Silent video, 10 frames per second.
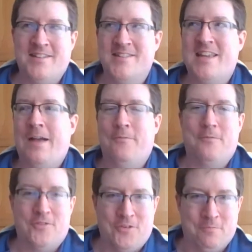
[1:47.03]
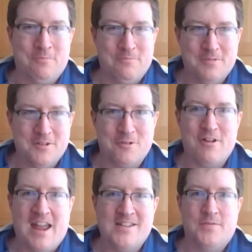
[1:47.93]
It does have some
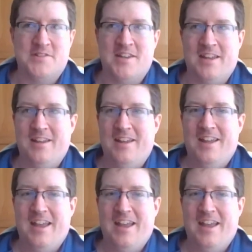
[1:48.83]
creativity